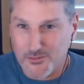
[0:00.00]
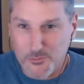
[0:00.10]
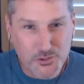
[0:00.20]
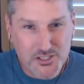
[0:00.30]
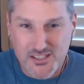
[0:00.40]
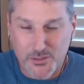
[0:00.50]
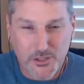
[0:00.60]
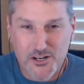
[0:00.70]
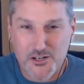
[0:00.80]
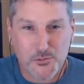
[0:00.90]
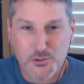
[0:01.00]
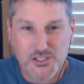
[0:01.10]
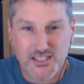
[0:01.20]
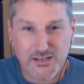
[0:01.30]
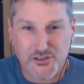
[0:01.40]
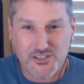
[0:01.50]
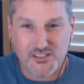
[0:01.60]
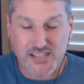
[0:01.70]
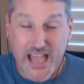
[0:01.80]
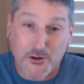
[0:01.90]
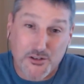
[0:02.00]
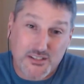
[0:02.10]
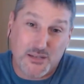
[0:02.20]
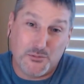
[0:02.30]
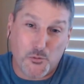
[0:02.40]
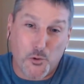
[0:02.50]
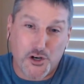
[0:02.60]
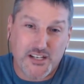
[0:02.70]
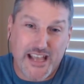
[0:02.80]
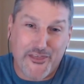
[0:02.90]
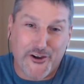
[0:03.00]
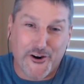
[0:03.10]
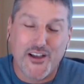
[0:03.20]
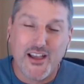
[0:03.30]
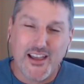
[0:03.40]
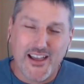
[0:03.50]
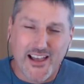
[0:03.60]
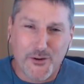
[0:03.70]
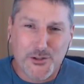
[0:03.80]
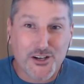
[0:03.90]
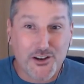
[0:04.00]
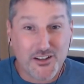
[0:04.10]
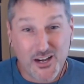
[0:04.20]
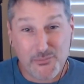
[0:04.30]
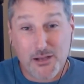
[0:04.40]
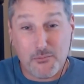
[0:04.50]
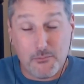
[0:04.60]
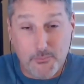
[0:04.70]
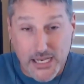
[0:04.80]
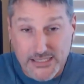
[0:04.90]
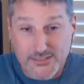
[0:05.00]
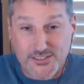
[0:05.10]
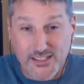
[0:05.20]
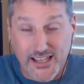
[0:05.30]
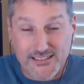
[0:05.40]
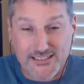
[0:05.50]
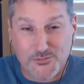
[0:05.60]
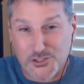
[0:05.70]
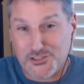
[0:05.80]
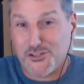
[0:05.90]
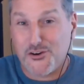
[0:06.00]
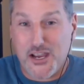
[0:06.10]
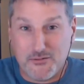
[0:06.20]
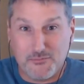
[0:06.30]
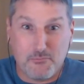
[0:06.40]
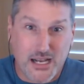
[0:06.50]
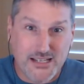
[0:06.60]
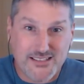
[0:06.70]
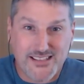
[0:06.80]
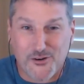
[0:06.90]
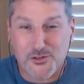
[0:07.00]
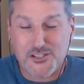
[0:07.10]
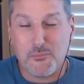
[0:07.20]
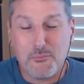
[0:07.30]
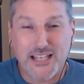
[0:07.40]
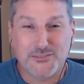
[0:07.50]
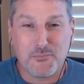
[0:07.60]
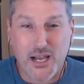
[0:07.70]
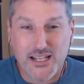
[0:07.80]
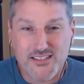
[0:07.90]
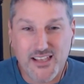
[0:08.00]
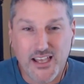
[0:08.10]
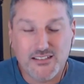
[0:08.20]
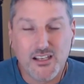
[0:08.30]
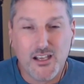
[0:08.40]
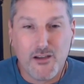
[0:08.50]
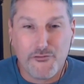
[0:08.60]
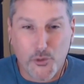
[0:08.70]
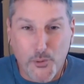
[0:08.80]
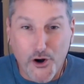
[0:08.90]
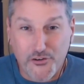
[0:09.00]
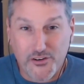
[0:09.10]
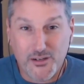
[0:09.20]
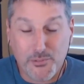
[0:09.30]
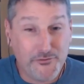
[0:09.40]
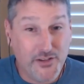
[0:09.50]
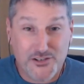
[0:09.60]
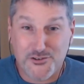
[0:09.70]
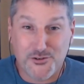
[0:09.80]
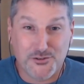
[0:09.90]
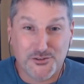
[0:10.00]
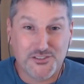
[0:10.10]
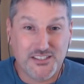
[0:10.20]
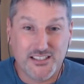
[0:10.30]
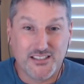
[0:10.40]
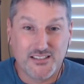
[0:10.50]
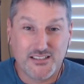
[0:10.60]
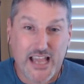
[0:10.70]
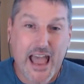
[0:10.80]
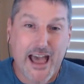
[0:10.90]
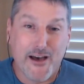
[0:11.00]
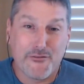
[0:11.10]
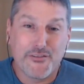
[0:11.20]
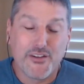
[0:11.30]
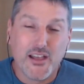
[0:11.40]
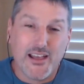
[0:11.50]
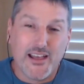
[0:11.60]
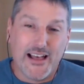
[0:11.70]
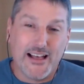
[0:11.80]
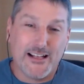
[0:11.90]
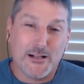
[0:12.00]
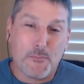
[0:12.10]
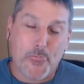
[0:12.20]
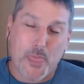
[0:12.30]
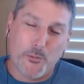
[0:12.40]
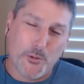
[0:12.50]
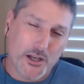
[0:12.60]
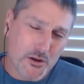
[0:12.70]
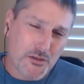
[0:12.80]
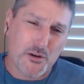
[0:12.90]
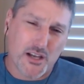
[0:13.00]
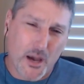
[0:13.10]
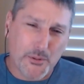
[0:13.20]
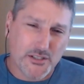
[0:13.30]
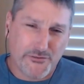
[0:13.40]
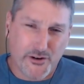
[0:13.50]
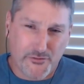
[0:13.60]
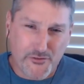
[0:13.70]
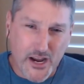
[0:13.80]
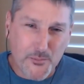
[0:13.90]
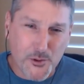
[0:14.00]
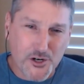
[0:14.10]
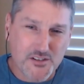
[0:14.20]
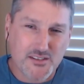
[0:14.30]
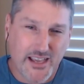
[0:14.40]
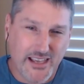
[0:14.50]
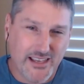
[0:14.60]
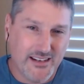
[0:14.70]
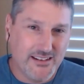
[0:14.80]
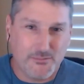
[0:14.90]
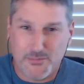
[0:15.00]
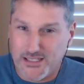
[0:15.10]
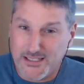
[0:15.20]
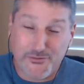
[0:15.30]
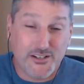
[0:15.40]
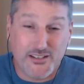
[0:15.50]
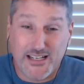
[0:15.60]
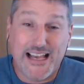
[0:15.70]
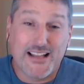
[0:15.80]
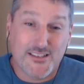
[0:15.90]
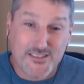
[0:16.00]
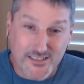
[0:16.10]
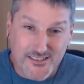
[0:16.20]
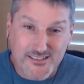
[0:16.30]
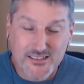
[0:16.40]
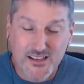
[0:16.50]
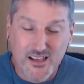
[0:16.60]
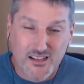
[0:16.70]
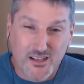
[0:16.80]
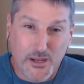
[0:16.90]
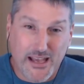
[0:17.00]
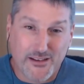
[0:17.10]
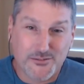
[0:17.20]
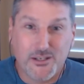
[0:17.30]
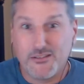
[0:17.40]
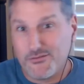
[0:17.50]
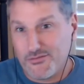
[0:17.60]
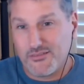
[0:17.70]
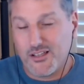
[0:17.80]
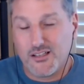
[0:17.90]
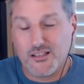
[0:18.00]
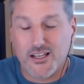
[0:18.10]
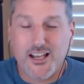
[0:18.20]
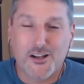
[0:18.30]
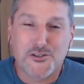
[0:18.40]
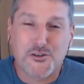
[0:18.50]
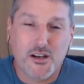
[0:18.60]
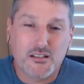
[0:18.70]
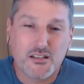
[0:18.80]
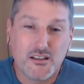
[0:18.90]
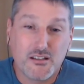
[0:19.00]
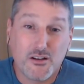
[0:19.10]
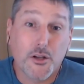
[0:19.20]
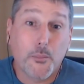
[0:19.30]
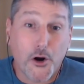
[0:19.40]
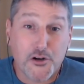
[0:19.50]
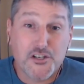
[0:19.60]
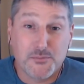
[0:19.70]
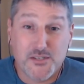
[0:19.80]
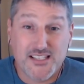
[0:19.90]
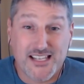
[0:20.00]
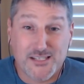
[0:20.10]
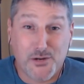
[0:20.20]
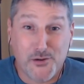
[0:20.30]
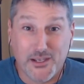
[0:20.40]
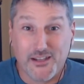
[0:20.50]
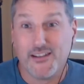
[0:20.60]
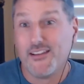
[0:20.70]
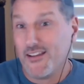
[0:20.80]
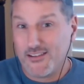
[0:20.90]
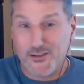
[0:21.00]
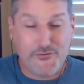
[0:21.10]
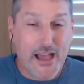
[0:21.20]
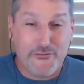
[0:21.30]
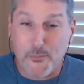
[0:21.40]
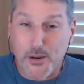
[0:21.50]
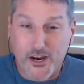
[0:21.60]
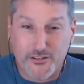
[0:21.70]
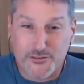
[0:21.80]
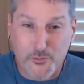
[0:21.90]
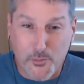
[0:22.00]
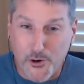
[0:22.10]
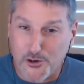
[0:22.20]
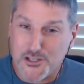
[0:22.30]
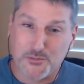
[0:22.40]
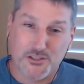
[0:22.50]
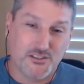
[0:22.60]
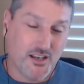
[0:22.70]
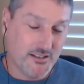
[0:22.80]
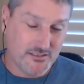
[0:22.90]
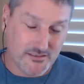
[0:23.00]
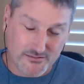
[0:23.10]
what's similar? What's the differences? How do teams work together? We talk a lot about mindset. What's the great mindset, or what's the best mindset for partnering professionals to have? And we go through a couple different frameworks and different analyses that we have. So we have a construct called the Partnership Success Pyramid, the 5 imperatives for partnership success: